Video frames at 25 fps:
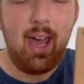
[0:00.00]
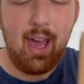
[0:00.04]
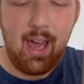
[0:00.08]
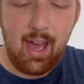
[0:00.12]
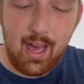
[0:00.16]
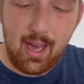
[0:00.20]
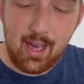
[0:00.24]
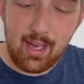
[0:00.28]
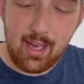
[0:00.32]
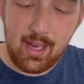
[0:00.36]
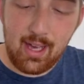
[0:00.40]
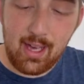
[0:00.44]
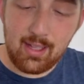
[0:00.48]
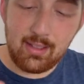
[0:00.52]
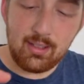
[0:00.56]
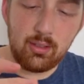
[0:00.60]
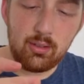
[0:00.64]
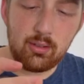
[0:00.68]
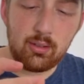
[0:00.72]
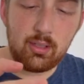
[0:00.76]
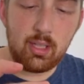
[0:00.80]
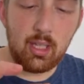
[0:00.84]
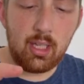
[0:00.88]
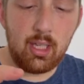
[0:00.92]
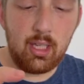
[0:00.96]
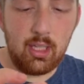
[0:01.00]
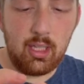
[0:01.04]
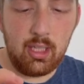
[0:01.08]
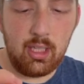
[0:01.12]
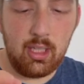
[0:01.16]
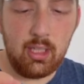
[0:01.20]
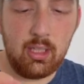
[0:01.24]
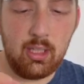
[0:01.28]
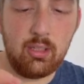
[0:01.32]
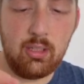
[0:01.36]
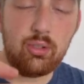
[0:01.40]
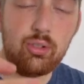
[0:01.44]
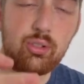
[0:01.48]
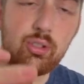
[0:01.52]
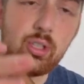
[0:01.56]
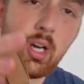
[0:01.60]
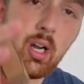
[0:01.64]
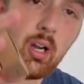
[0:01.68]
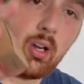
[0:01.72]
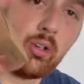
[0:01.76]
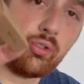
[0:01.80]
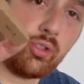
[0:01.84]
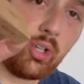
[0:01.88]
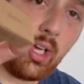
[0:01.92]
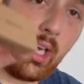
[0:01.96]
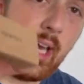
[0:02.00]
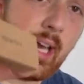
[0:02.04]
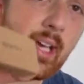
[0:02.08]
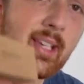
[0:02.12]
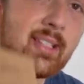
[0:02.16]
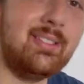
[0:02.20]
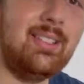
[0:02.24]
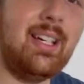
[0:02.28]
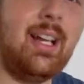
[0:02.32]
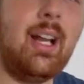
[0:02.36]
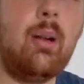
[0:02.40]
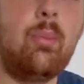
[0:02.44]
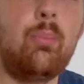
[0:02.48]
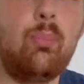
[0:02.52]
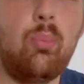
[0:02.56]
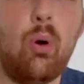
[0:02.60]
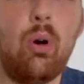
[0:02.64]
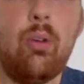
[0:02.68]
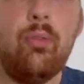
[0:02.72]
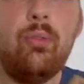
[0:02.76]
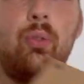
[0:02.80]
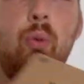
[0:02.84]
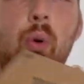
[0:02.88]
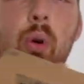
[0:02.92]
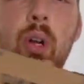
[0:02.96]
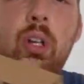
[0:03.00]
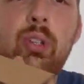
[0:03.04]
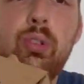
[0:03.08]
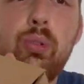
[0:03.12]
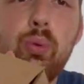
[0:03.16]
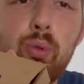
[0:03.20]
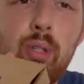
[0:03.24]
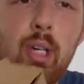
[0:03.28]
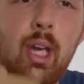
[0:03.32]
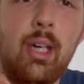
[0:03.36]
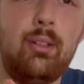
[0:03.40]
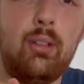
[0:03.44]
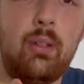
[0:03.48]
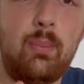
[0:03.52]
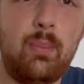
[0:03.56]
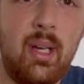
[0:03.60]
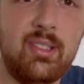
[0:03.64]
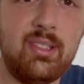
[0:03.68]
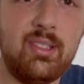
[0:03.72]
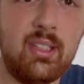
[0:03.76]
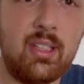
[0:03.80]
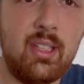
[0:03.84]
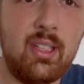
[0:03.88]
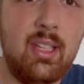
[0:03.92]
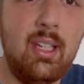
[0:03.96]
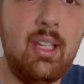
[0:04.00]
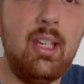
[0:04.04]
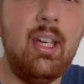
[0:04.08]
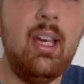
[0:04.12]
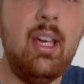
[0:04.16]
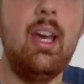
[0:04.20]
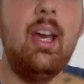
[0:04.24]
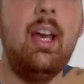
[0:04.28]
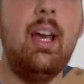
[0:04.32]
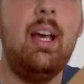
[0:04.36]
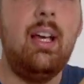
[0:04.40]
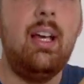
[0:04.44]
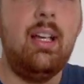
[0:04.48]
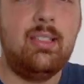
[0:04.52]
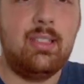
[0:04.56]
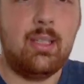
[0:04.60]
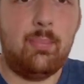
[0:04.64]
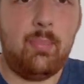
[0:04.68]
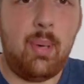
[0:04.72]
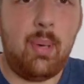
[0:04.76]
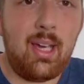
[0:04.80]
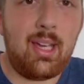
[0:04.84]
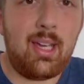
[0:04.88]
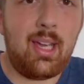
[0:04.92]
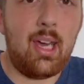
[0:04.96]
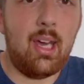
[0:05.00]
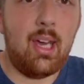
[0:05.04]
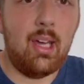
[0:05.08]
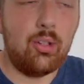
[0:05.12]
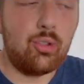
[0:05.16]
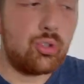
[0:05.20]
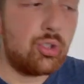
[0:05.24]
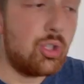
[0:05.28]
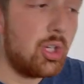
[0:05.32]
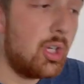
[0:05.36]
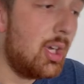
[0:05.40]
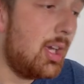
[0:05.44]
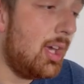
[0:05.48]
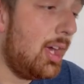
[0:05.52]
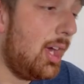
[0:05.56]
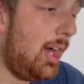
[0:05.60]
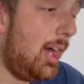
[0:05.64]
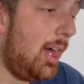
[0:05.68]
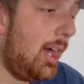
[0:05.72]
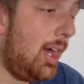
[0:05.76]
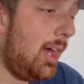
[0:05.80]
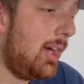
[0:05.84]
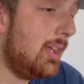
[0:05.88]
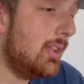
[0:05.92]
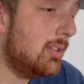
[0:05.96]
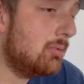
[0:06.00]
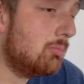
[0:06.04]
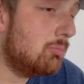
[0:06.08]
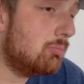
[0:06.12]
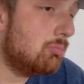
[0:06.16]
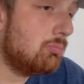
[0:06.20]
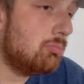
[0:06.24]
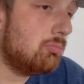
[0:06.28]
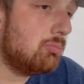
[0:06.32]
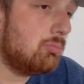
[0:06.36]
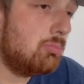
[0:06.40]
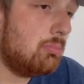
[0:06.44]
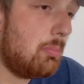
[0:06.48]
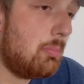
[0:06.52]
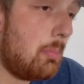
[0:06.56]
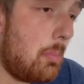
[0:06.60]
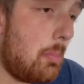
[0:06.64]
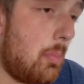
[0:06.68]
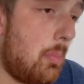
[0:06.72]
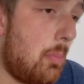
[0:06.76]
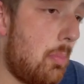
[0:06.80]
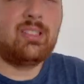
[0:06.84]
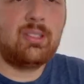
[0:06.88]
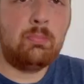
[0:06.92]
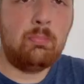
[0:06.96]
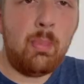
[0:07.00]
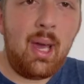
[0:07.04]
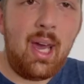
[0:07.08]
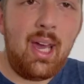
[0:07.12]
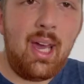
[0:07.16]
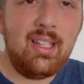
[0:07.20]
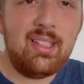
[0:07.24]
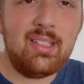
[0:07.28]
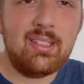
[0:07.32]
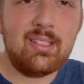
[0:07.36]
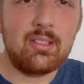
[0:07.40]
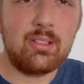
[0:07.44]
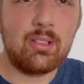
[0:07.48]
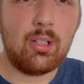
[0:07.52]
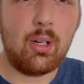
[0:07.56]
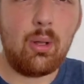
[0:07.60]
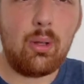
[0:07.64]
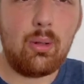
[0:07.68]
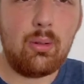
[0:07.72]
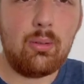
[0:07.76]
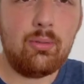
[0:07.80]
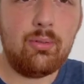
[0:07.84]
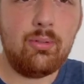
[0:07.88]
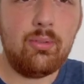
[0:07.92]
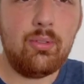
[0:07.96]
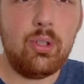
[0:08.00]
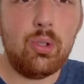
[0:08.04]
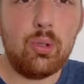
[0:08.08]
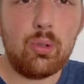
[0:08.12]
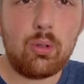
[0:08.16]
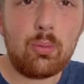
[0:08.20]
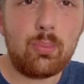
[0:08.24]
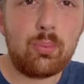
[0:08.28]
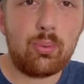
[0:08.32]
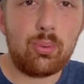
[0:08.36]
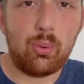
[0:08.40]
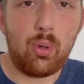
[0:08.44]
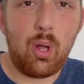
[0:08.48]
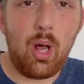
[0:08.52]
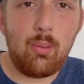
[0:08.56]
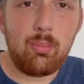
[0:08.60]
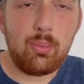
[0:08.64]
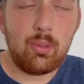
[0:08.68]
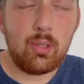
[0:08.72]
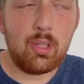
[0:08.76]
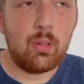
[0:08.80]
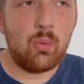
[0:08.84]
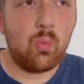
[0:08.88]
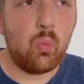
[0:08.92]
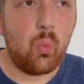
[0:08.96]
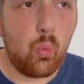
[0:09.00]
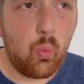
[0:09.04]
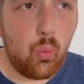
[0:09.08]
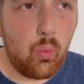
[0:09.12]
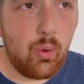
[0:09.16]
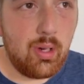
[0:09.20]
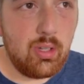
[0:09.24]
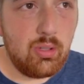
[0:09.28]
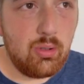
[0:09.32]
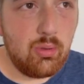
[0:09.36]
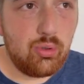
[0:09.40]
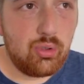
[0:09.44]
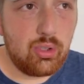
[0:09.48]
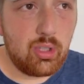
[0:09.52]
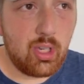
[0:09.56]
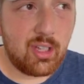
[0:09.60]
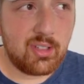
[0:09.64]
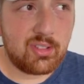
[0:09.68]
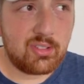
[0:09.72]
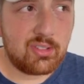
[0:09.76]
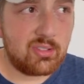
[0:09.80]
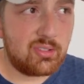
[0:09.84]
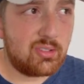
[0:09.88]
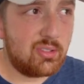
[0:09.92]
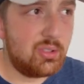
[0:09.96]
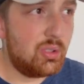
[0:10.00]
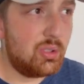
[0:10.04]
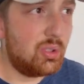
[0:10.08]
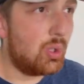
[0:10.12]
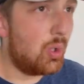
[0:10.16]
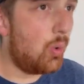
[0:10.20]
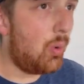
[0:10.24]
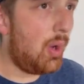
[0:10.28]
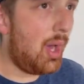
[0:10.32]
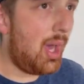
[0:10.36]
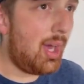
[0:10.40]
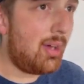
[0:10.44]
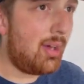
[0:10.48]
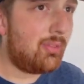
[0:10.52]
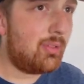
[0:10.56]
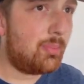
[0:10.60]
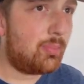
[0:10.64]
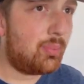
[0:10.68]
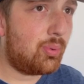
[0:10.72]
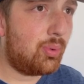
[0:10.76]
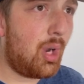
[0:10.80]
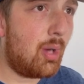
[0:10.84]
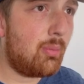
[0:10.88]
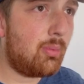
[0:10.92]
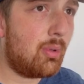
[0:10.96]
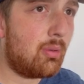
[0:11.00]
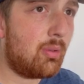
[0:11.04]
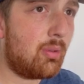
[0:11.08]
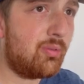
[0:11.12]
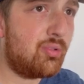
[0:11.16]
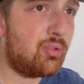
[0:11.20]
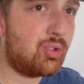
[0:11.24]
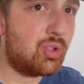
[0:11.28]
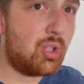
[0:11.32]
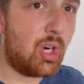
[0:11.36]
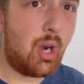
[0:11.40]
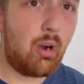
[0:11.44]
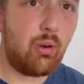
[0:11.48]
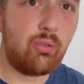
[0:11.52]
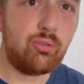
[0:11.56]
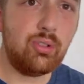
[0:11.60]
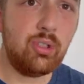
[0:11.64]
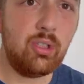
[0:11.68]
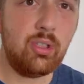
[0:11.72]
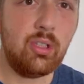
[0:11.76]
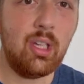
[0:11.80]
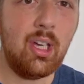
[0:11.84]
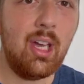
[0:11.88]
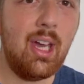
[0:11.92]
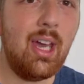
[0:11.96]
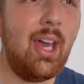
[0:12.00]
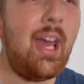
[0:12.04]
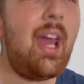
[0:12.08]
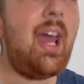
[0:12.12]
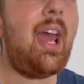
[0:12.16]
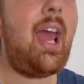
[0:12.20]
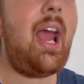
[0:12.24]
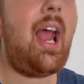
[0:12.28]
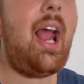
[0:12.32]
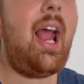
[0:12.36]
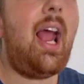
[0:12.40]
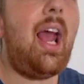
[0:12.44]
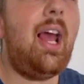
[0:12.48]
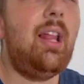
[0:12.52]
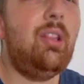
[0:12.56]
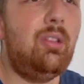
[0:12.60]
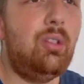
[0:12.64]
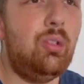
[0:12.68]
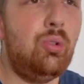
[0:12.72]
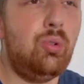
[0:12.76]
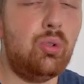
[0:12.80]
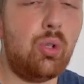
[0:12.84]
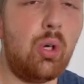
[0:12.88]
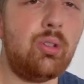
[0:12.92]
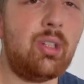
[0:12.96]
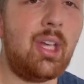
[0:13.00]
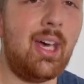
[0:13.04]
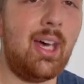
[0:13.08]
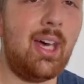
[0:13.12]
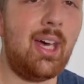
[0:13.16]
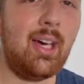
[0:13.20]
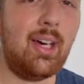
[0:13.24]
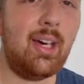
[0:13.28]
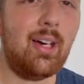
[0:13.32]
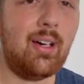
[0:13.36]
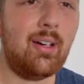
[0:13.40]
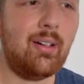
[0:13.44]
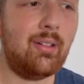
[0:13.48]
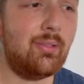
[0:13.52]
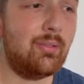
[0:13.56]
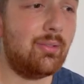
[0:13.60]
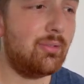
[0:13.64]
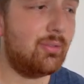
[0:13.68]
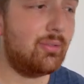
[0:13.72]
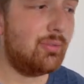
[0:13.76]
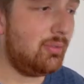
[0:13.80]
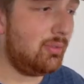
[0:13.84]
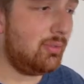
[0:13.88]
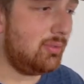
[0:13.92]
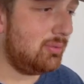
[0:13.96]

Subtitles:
and the InCharge X. They are both going together basically. It's a package and it may solve your problem when you just have a problem of charging and you don't have